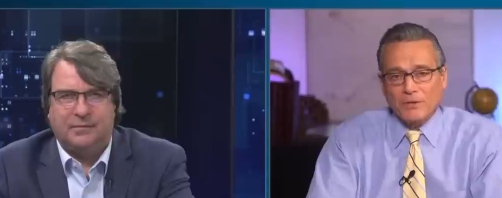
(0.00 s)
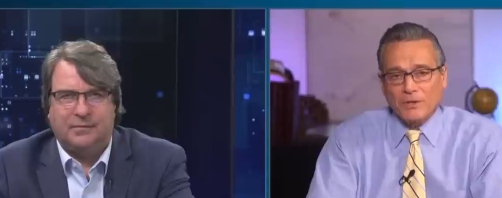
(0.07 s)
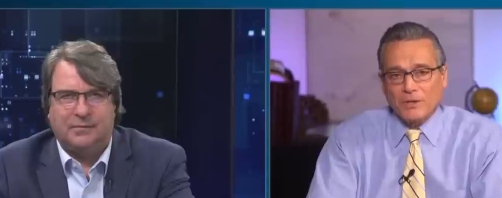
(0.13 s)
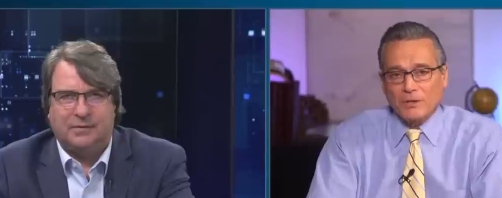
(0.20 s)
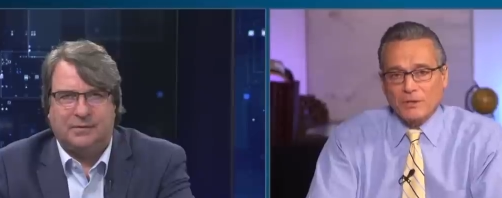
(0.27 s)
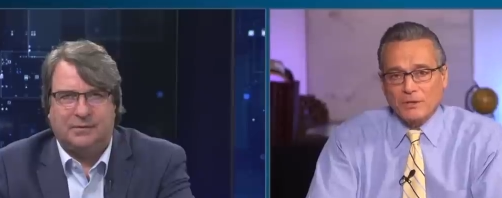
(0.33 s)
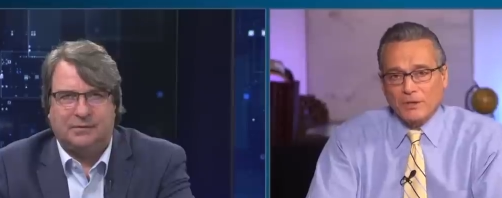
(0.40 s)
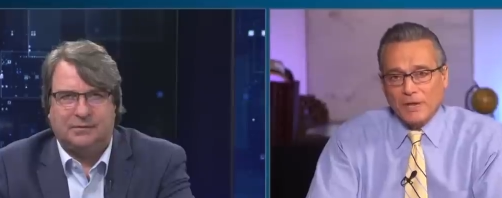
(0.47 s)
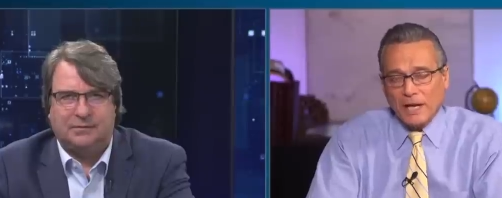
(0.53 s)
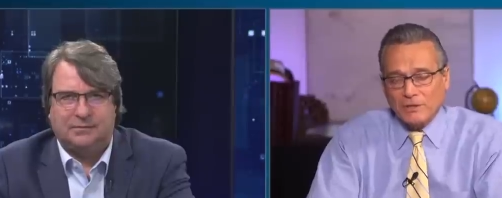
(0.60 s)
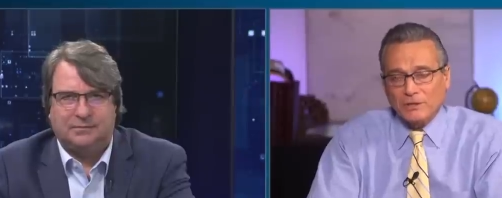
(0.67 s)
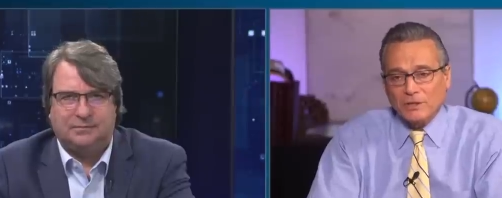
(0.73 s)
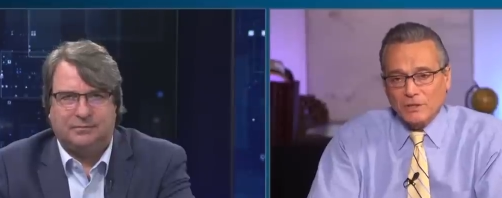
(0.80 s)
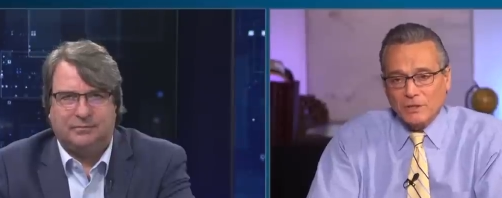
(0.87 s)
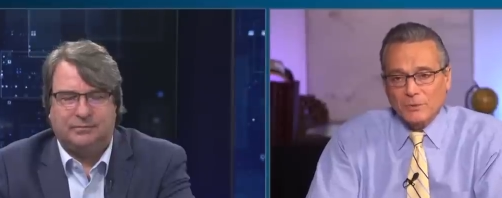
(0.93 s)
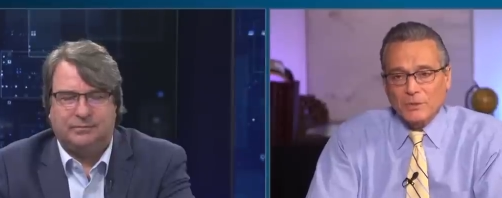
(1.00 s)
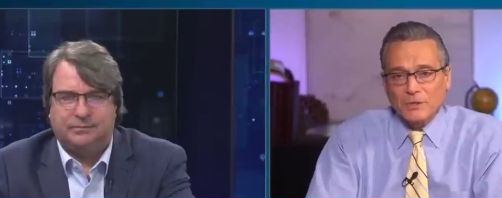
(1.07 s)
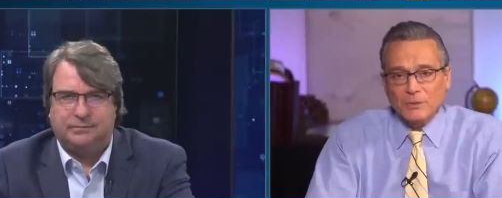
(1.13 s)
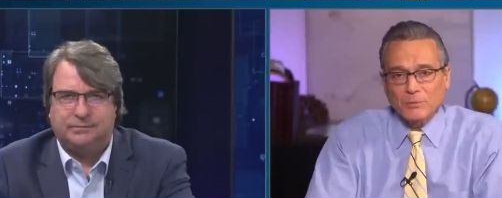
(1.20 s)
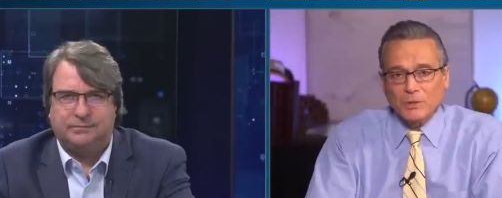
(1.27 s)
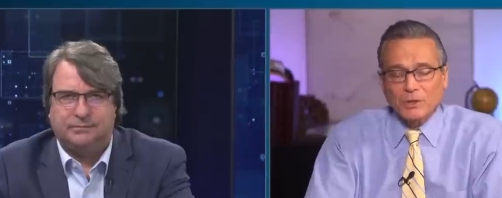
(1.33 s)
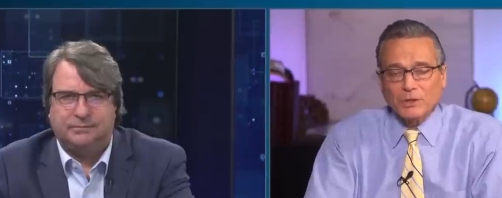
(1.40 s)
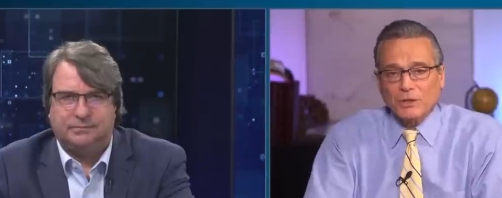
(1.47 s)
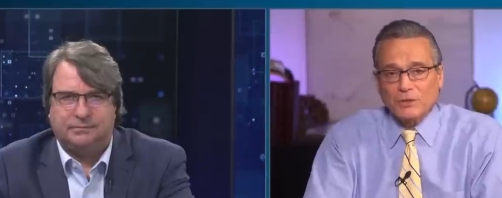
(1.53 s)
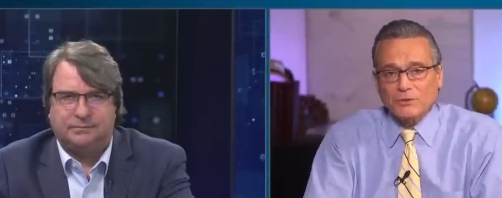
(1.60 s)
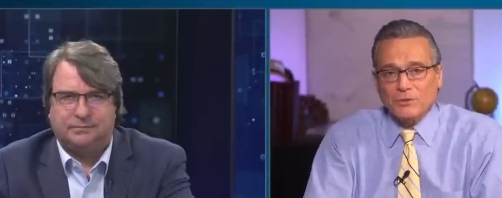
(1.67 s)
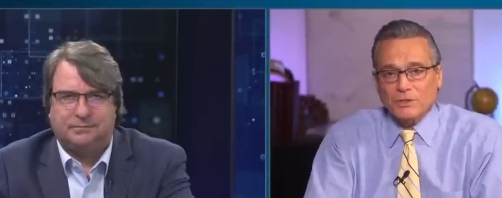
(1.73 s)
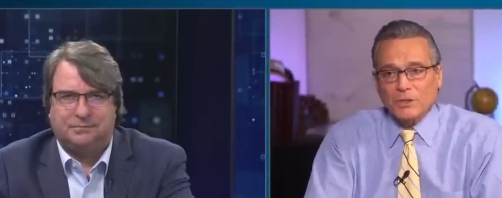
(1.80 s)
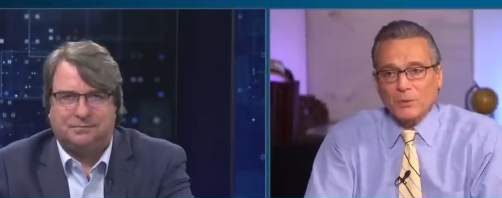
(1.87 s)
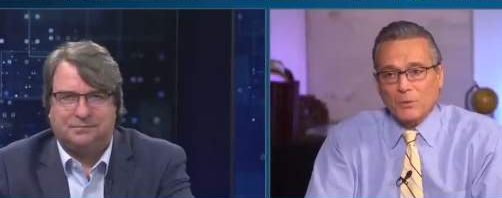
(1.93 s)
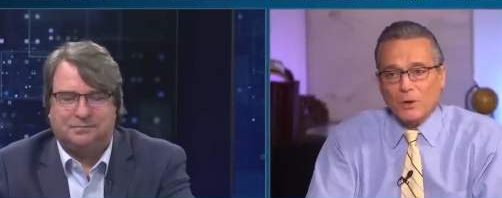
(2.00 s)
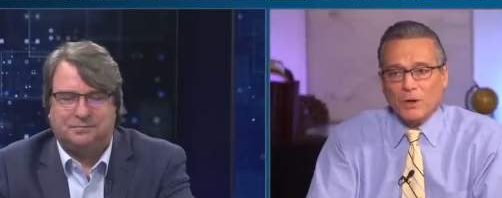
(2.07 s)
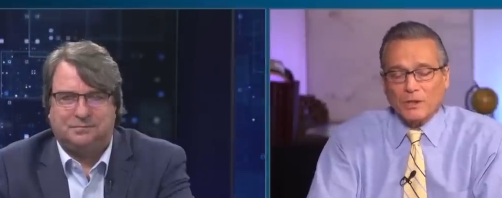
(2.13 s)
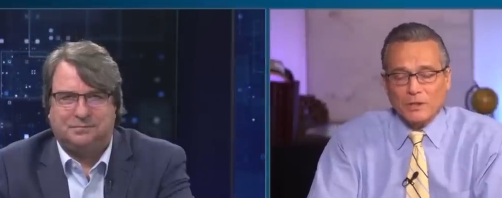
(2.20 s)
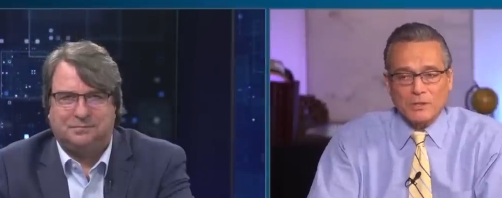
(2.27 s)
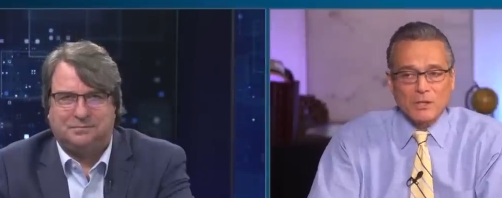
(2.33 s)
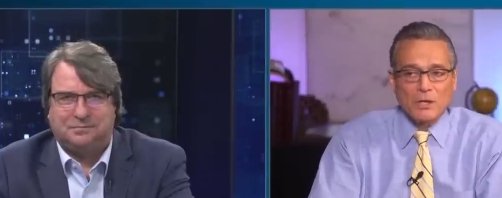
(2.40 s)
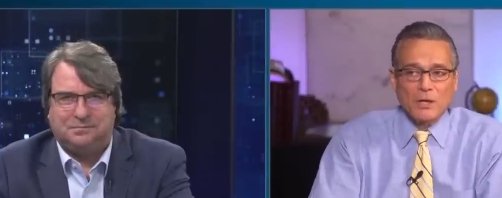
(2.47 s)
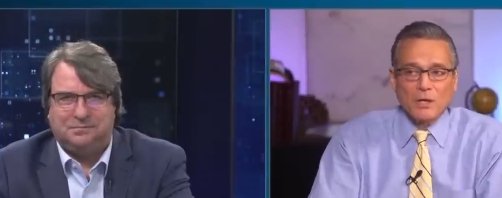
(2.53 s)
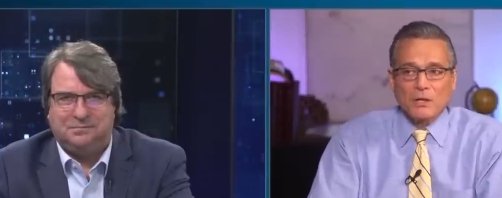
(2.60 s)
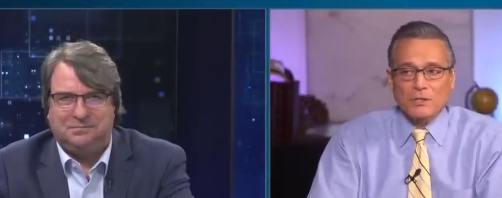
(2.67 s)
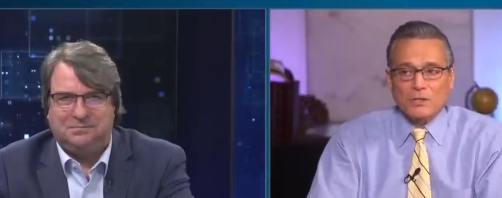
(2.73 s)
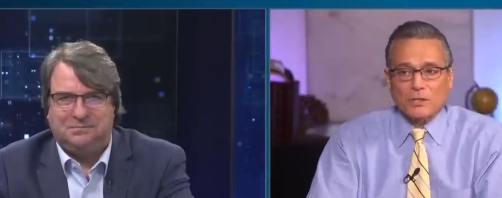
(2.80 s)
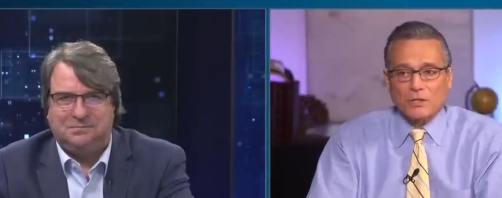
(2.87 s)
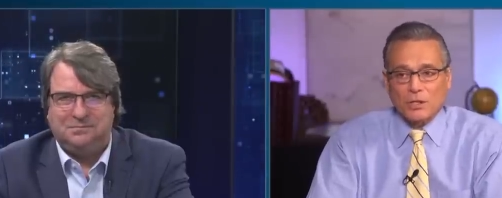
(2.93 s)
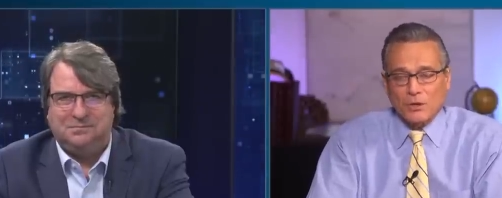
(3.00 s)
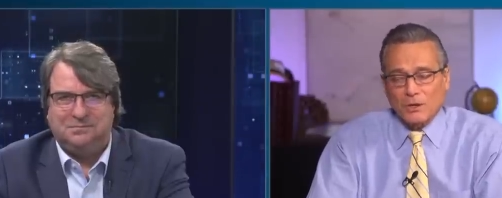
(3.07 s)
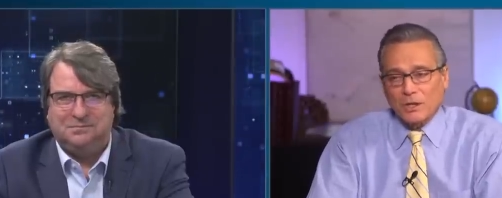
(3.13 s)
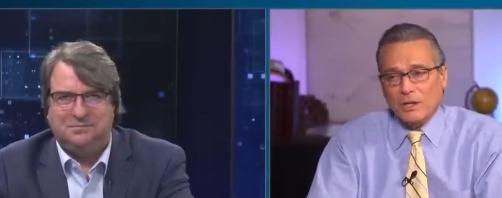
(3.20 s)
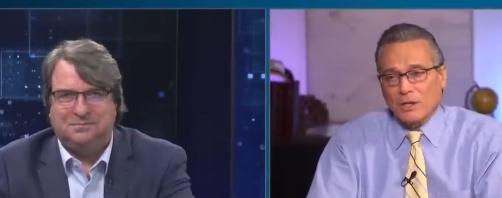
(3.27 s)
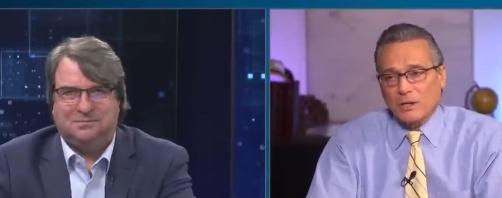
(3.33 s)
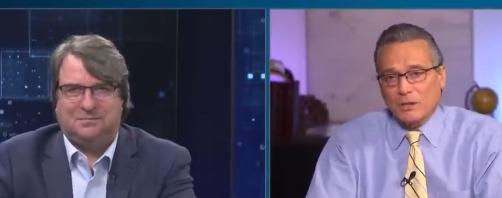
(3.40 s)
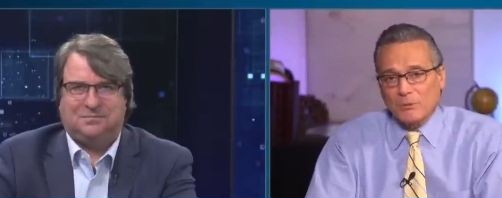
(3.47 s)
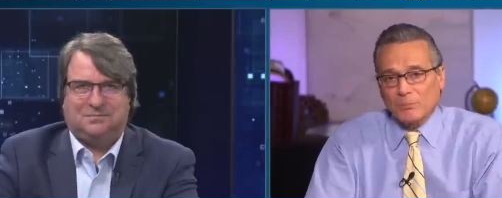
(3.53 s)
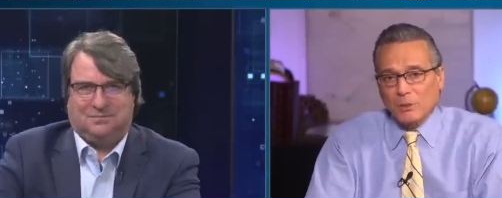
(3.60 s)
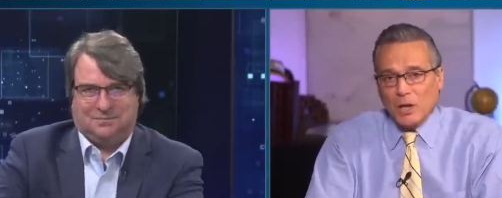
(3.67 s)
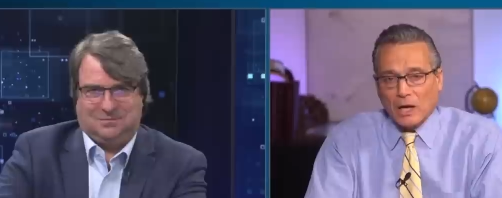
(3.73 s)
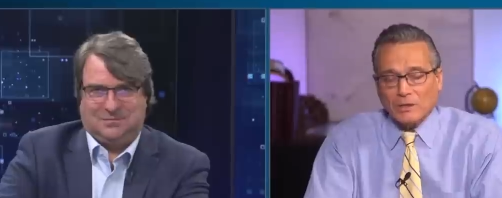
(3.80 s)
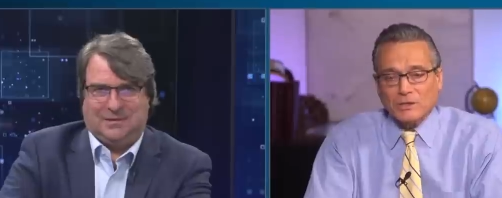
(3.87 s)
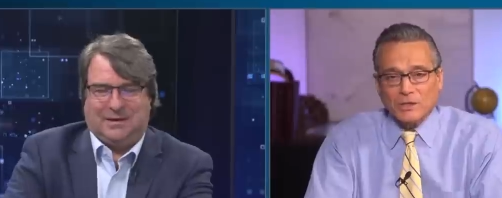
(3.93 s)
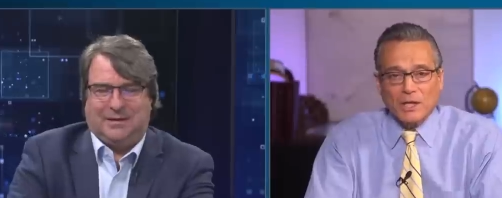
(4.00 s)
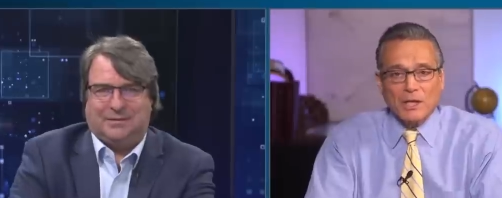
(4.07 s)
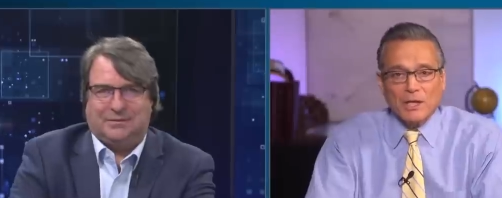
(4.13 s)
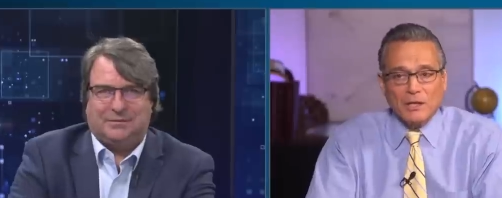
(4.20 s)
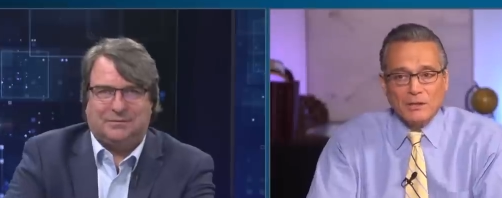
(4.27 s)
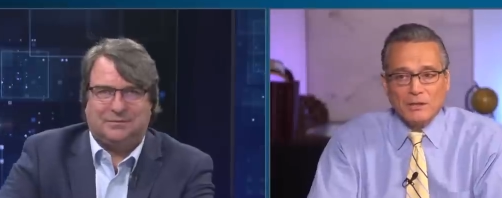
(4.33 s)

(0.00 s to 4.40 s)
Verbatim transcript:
Speaker 1: They're, they're actually doing some really interesting work in security and blockchain yeah.